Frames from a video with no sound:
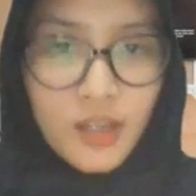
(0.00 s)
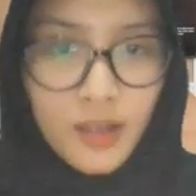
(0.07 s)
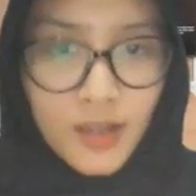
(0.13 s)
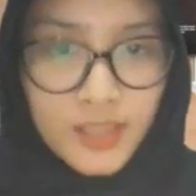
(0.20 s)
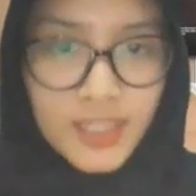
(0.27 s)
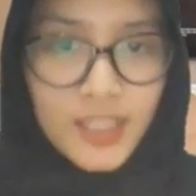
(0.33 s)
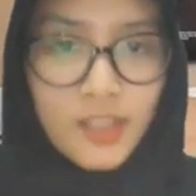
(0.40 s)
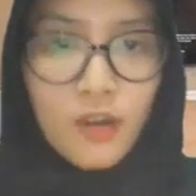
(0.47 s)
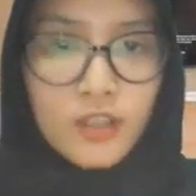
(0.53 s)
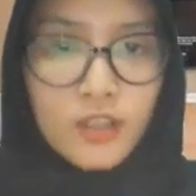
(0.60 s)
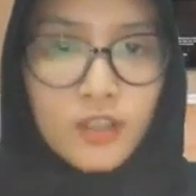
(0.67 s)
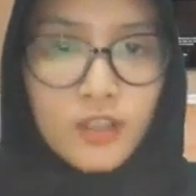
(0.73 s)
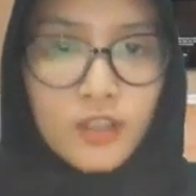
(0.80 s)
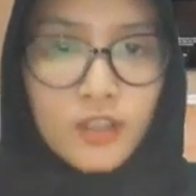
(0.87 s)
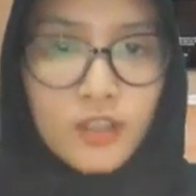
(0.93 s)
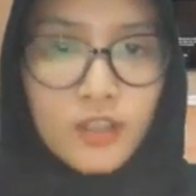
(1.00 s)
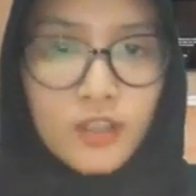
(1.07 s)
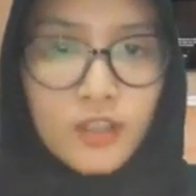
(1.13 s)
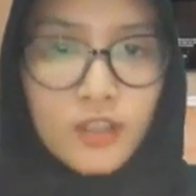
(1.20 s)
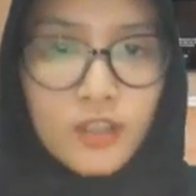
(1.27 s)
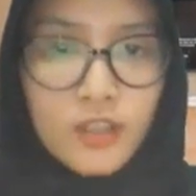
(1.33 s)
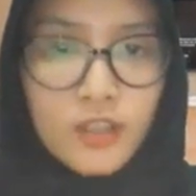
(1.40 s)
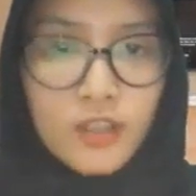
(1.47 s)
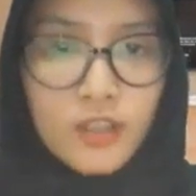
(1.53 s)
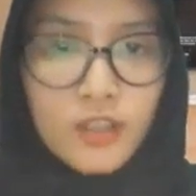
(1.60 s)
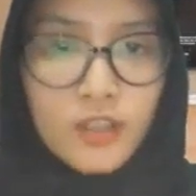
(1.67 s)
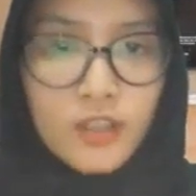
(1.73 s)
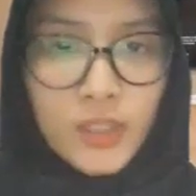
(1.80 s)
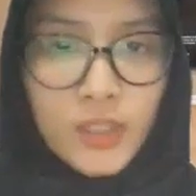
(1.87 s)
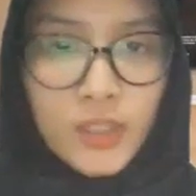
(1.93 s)
CEO's vision
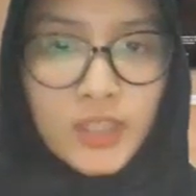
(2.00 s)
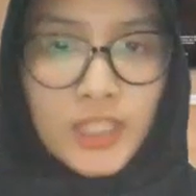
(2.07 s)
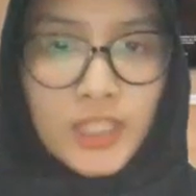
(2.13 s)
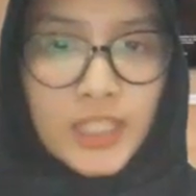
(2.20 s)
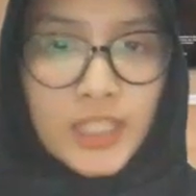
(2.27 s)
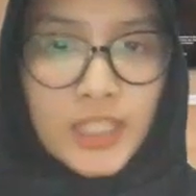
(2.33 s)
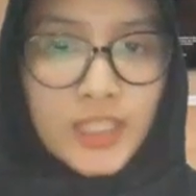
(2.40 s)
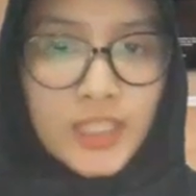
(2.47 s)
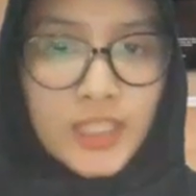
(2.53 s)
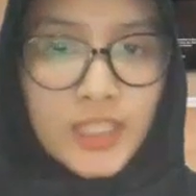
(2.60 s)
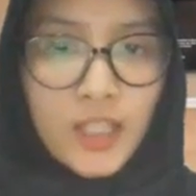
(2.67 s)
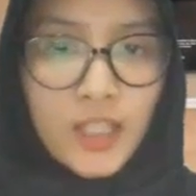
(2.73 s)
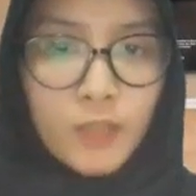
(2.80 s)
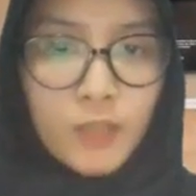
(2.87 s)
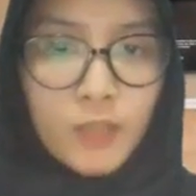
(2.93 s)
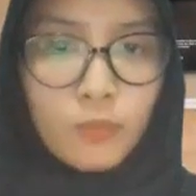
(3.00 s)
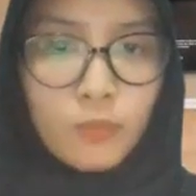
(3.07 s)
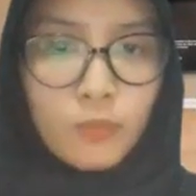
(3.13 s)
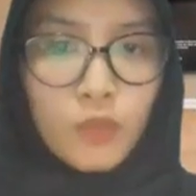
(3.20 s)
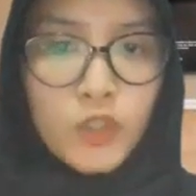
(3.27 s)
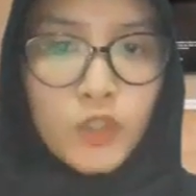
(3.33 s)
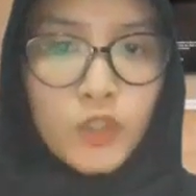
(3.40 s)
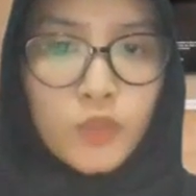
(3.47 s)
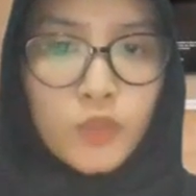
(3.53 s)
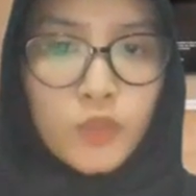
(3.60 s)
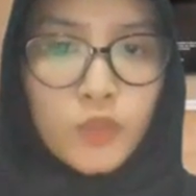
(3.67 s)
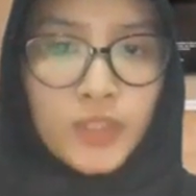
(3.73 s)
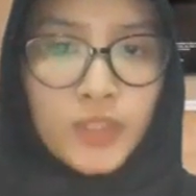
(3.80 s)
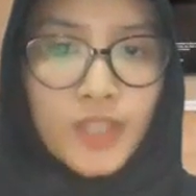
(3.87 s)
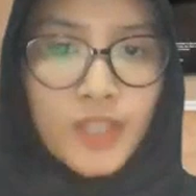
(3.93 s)
that disrupt retail with
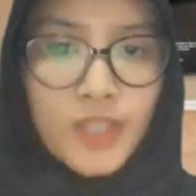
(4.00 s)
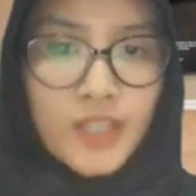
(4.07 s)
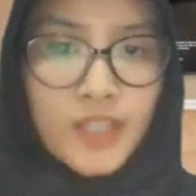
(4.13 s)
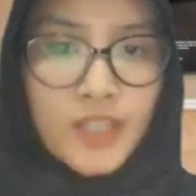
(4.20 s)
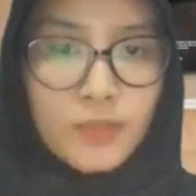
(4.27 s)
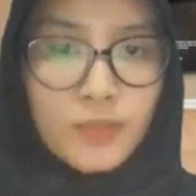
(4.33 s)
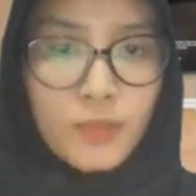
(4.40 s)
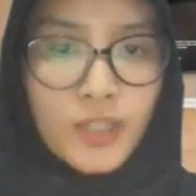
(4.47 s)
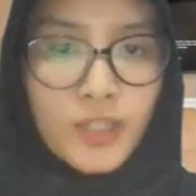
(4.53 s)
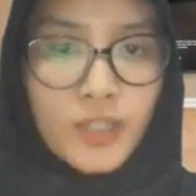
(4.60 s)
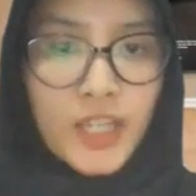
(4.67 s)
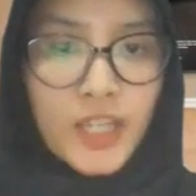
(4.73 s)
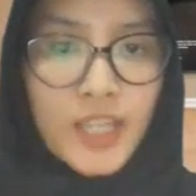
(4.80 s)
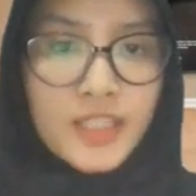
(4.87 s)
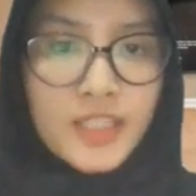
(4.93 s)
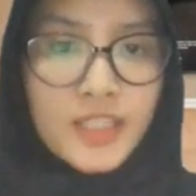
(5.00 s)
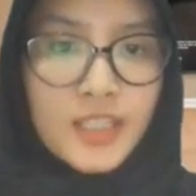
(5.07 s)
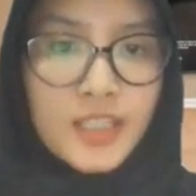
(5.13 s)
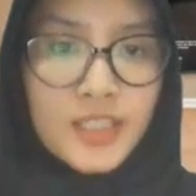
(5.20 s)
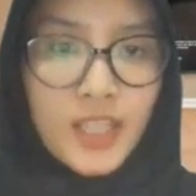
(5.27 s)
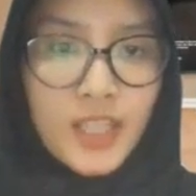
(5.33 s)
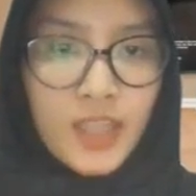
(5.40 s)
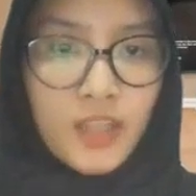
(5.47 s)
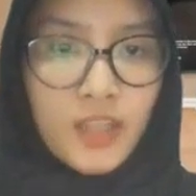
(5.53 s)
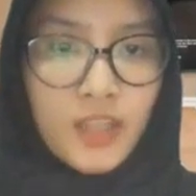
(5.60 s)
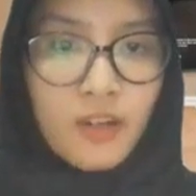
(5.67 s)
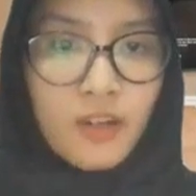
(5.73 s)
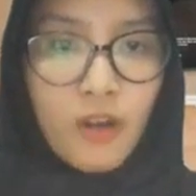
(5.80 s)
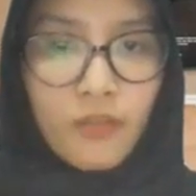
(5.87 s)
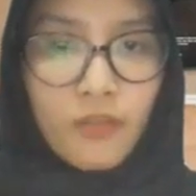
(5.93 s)
digital approach with customer as the
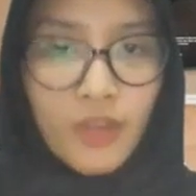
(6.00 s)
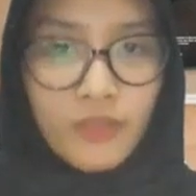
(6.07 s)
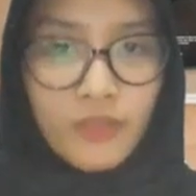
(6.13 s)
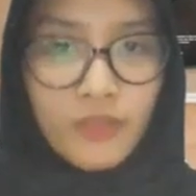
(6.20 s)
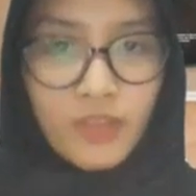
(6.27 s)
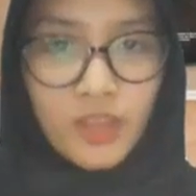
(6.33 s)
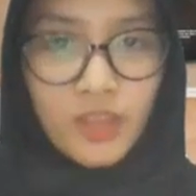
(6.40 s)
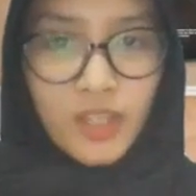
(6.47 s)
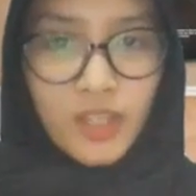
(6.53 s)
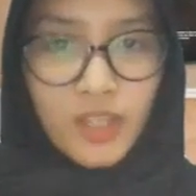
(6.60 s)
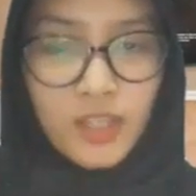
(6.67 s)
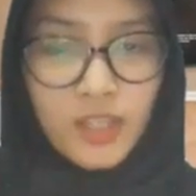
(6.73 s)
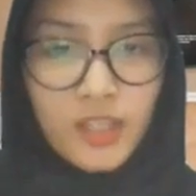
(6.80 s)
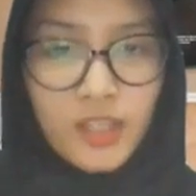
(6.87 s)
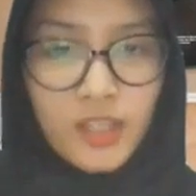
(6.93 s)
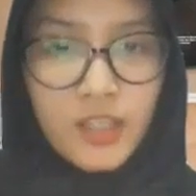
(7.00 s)
center of everything.